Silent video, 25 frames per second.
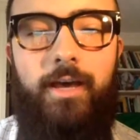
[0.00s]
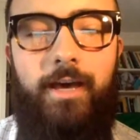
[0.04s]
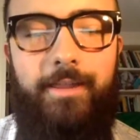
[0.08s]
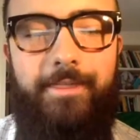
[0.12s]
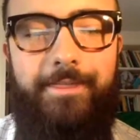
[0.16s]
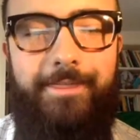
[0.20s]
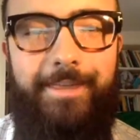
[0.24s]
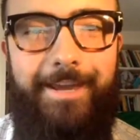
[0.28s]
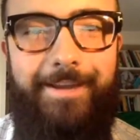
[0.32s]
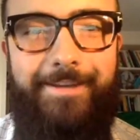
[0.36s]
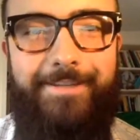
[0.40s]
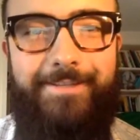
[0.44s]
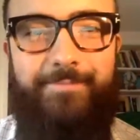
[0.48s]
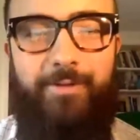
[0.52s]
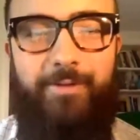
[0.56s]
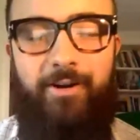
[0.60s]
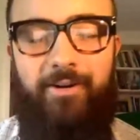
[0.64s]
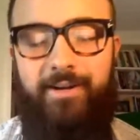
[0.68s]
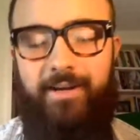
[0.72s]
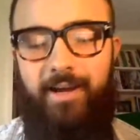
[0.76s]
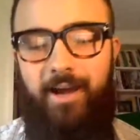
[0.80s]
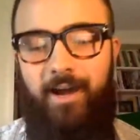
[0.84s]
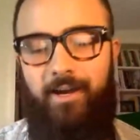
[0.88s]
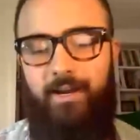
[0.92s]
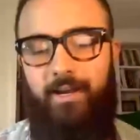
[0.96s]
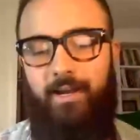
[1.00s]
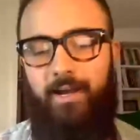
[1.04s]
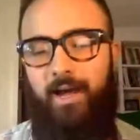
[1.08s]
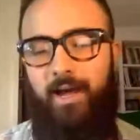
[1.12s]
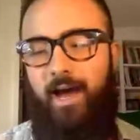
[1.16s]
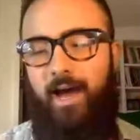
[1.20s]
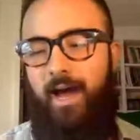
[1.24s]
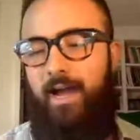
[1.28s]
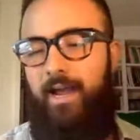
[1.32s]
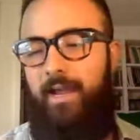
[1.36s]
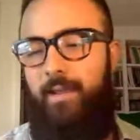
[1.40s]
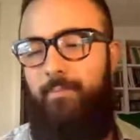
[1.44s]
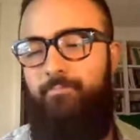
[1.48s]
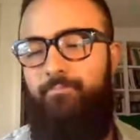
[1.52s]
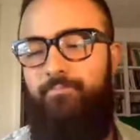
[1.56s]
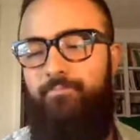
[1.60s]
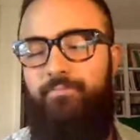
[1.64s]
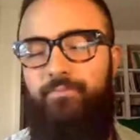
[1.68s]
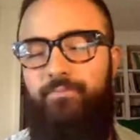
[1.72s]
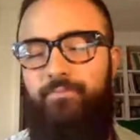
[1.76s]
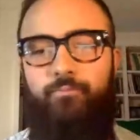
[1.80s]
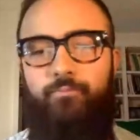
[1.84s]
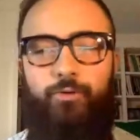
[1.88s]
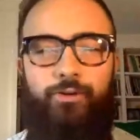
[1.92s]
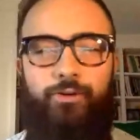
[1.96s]
Thanks, Mariana.
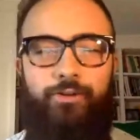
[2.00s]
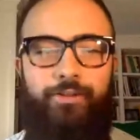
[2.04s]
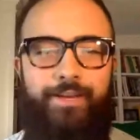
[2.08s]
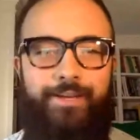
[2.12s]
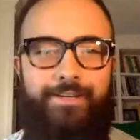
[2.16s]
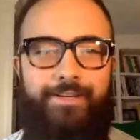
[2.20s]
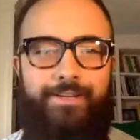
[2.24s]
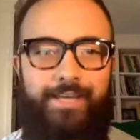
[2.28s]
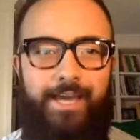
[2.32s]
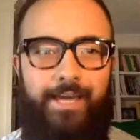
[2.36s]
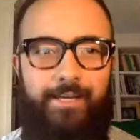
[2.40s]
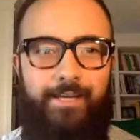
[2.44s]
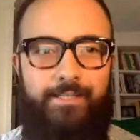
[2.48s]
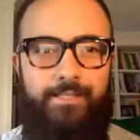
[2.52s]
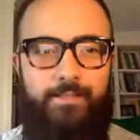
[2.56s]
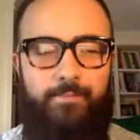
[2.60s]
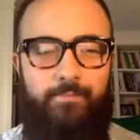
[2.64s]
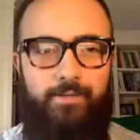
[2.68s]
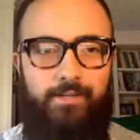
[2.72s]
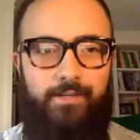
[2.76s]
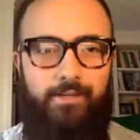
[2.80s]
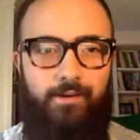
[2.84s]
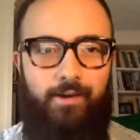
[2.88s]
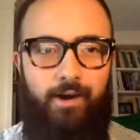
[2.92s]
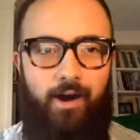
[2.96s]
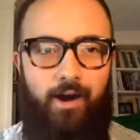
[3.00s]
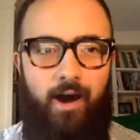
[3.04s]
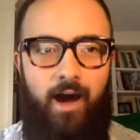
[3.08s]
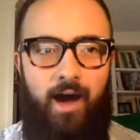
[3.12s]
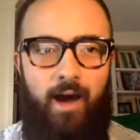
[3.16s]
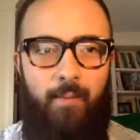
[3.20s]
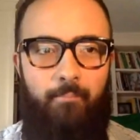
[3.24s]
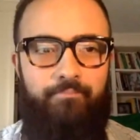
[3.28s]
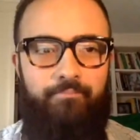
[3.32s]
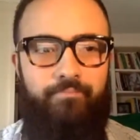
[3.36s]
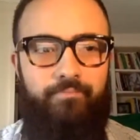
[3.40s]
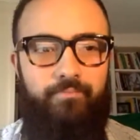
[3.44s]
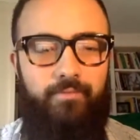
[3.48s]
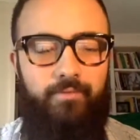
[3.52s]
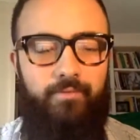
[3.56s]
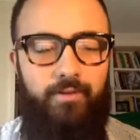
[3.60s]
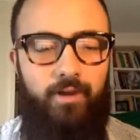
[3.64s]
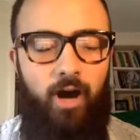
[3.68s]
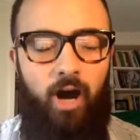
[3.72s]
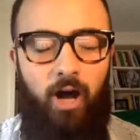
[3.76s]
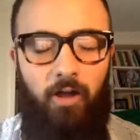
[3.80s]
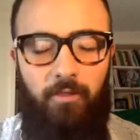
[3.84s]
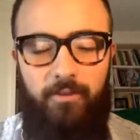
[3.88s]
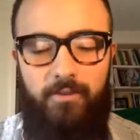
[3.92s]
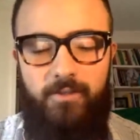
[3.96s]
I'm really excited to be on
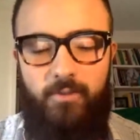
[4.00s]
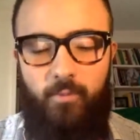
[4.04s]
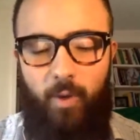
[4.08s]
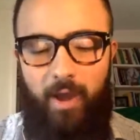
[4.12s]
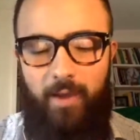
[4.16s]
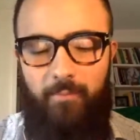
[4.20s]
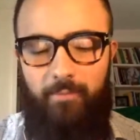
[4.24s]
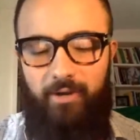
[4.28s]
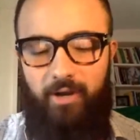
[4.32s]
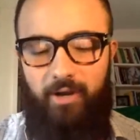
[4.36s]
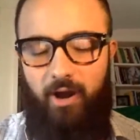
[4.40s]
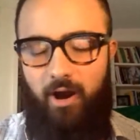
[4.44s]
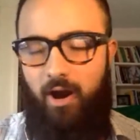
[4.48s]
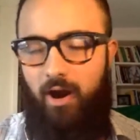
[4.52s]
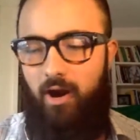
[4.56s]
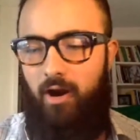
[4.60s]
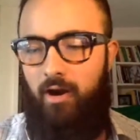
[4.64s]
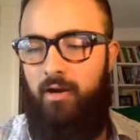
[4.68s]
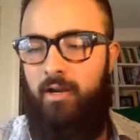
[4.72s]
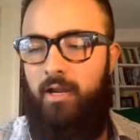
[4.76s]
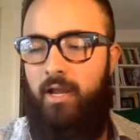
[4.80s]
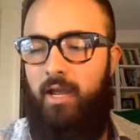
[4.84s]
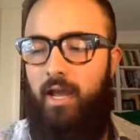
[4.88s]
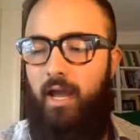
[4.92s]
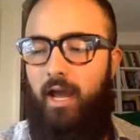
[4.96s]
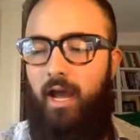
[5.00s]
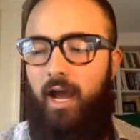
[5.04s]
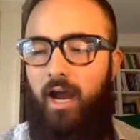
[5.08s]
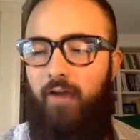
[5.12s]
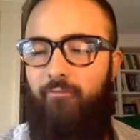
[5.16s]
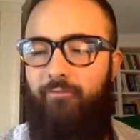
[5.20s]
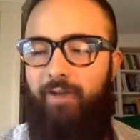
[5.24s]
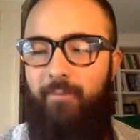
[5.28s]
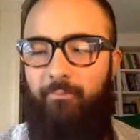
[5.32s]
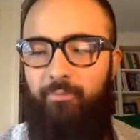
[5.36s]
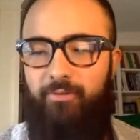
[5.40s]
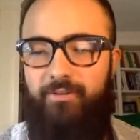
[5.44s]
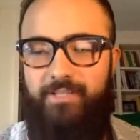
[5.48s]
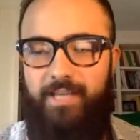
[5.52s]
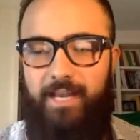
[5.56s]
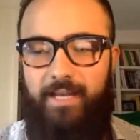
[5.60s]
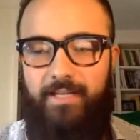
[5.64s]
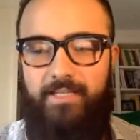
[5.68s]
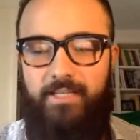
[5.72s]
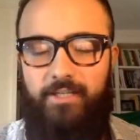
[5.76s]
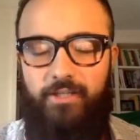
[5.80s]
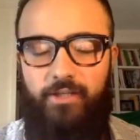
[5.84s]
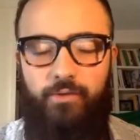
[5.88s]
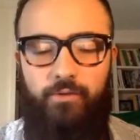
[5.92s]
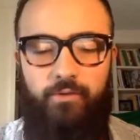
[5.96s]
this webinar
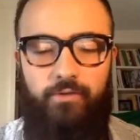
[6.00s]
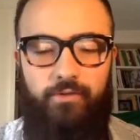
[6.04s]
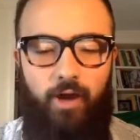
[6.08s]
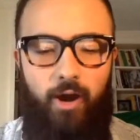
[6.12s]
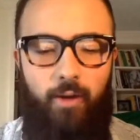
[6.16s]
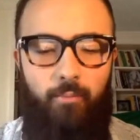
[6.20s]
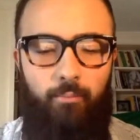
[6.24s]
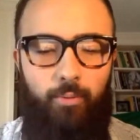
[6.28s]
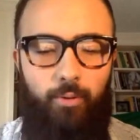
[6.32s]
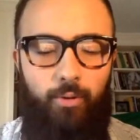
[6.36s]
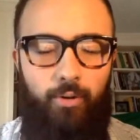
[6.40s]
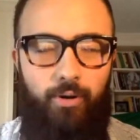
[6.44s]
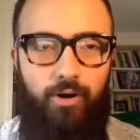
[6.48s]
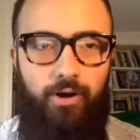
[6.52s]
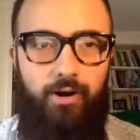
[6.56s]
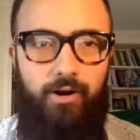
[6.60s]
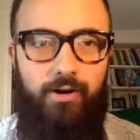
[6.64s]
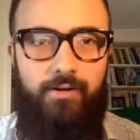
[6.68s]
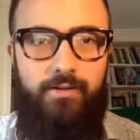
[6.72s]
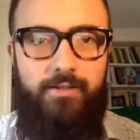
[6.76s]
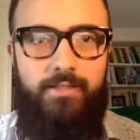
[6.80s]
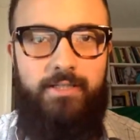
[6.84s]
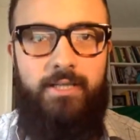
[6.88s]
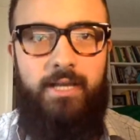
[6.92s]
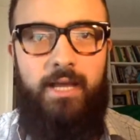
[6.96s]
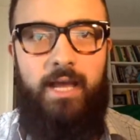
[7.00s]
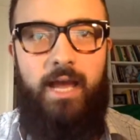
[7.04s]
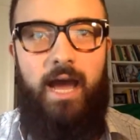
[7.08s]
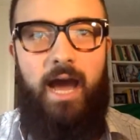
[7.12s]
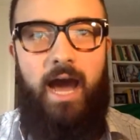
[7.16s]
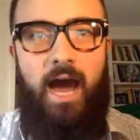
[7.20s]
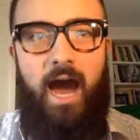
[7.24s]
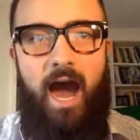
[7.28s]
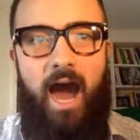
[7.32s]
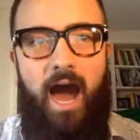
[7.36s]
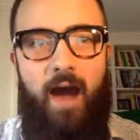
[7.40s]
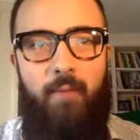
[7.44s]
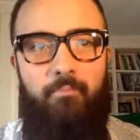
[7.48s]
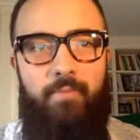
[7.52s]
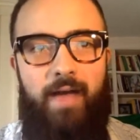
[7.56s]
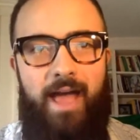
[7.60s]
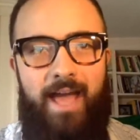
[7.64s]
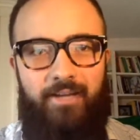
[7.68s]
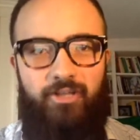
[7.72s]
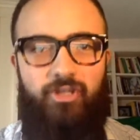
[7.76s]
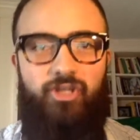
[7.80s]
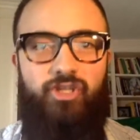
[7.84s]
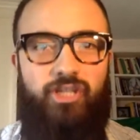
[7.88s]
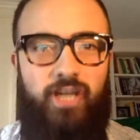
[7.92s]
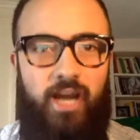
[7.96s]
representing Youth on Board
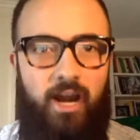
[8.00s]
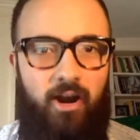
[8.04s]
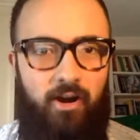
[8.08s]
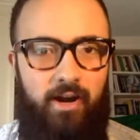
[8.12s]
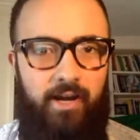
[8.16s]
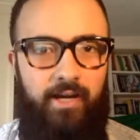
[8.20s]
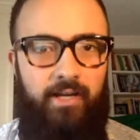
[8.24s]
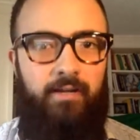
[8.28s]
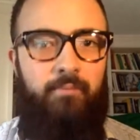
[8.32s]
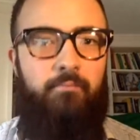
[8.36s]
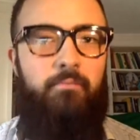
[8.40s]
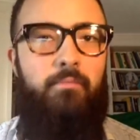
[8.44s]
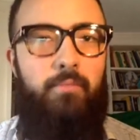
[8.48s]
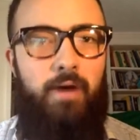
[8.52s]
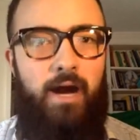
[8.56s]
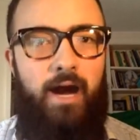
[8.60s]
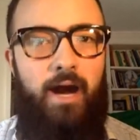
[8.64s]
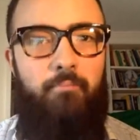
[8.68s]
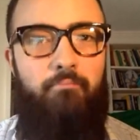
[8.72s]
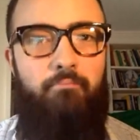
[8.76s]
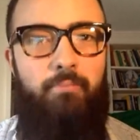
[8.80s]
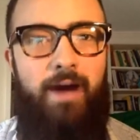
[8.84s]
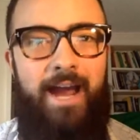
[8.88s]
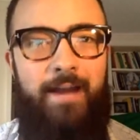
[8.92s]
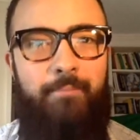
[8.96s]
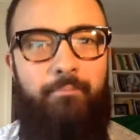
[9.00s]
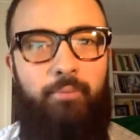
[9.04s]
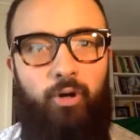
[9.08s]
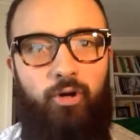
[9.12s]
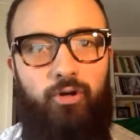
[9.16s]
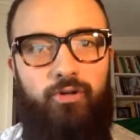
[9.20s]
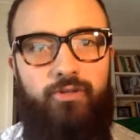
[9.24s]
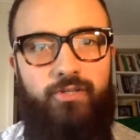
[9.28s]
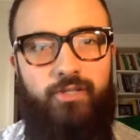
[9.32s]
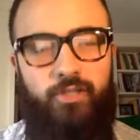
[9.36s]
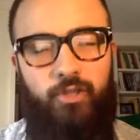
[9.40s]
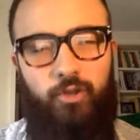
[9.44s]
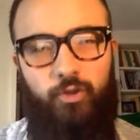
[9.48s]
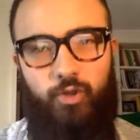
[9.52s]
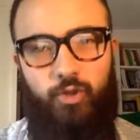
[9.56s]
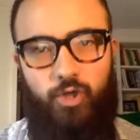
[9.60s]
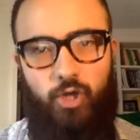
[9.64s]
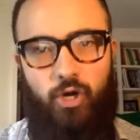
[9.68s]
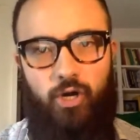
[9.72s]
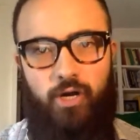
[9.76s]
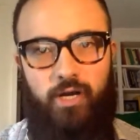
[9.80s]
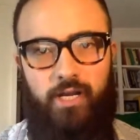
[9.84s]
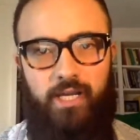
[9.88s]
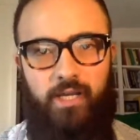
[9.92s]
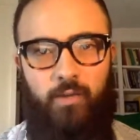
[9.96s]
and sharing my personal
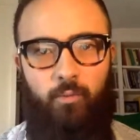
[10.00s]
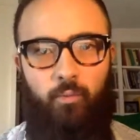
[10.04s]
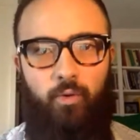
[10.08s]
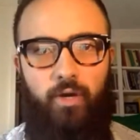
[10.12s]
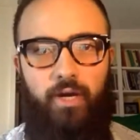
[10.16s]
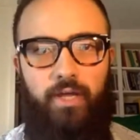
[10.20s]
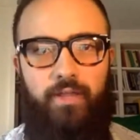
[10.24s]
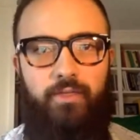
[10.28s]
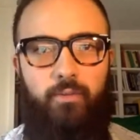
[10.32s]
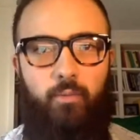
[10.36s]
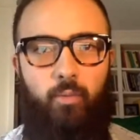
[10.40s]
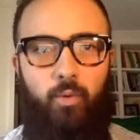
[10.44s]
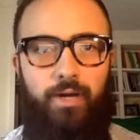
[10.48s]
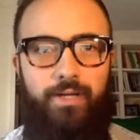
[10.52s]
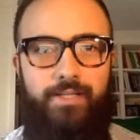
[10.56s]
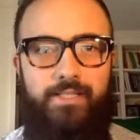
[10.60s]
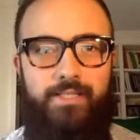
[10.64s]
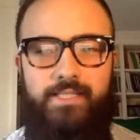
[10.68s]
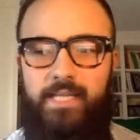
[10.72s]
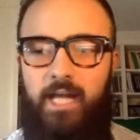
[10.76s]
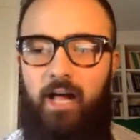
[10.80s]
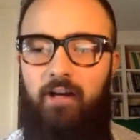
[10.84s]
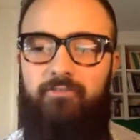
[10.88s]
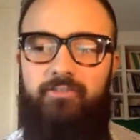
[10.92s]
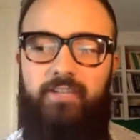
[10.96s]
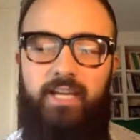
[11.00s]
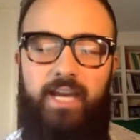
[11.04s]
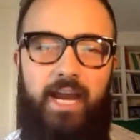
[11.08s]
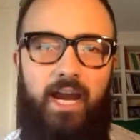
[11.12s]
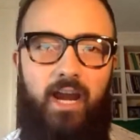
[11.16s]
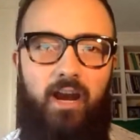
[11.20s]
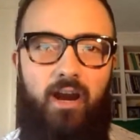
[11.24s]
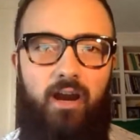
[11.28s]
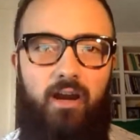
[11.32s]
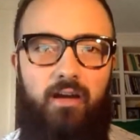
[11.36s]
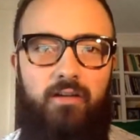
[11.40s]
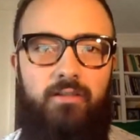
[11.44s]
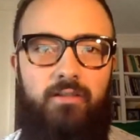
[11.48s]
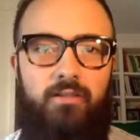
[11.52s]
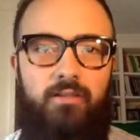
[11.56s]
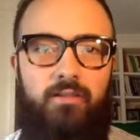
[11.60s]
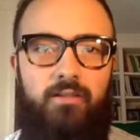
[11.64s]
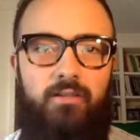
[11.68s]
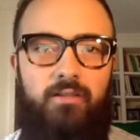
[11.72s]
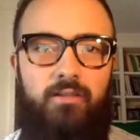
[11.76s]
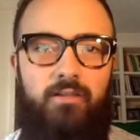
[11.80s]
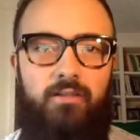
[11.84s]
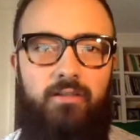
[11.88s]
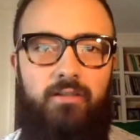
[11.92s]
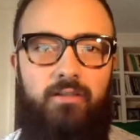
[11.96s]
journey with what self-care
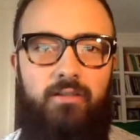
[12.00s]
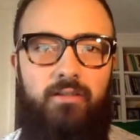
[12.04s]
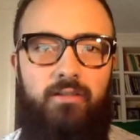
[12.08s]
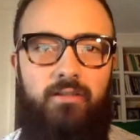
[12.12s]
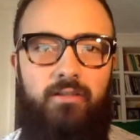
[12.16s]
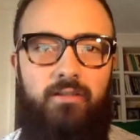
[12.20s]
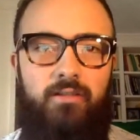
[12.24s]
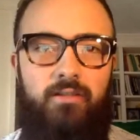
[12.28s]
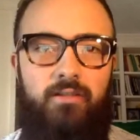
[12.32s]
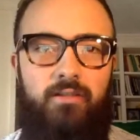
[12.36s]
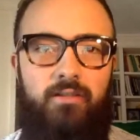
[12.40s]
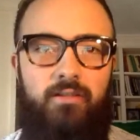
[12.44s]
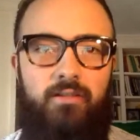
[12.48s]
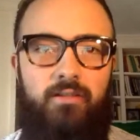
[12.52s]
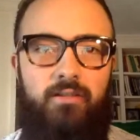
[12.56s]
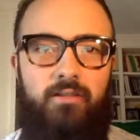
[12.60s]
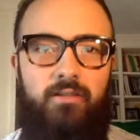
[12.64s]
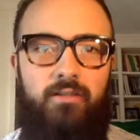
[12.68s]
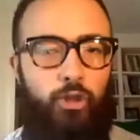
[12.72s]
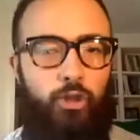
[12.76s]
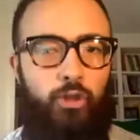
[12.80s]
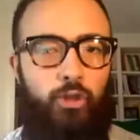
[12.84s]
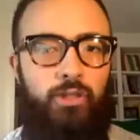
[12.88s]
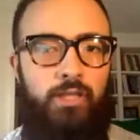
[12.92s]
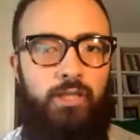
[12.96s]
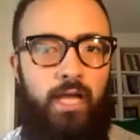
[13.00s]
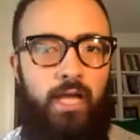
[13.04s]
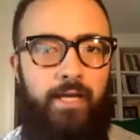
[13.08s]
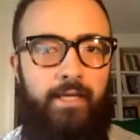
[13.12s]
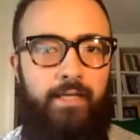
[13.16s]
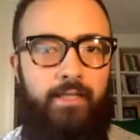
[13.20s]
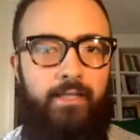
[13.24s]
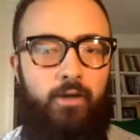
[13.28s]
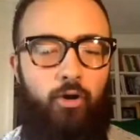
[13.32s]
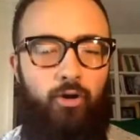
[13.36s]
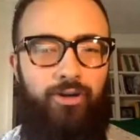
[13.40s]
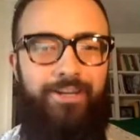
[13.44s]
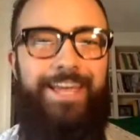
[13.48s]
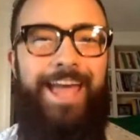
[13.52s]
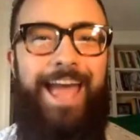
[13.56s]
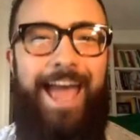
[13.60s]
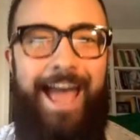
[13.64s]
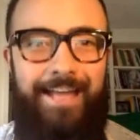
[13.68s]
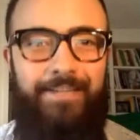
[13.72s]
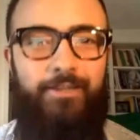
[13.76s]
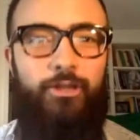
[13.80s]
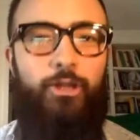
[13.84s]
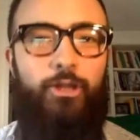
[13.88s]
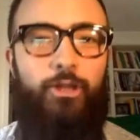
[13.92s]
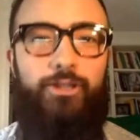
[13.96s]
and healing look like or
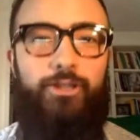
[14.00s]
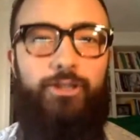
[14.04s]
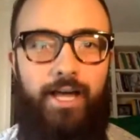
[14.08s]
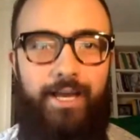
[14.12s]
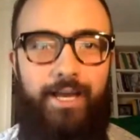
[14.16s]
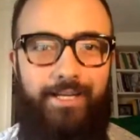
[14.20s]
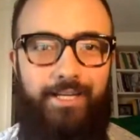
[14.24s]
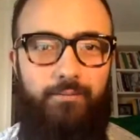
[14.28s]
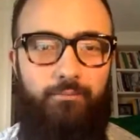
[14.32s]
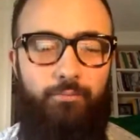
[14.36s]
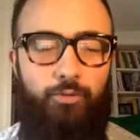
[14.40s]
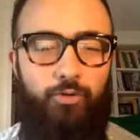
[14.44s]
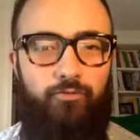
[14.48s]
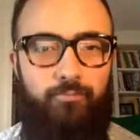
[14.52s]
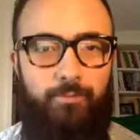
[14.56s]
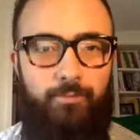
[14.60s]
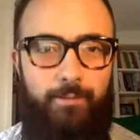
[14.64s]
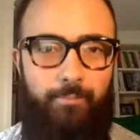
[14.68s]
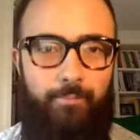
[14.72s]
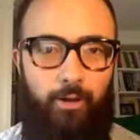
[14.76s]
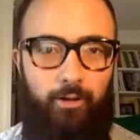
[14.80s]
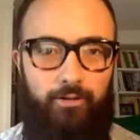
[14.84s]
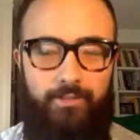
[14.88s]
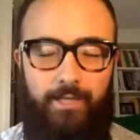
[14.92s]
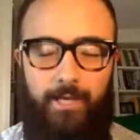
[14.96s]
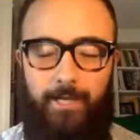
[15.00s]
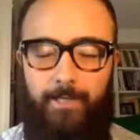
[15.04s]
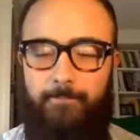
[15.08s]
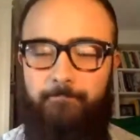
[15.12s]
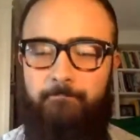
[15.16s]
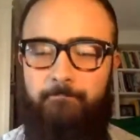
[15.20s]
can look like in movement building.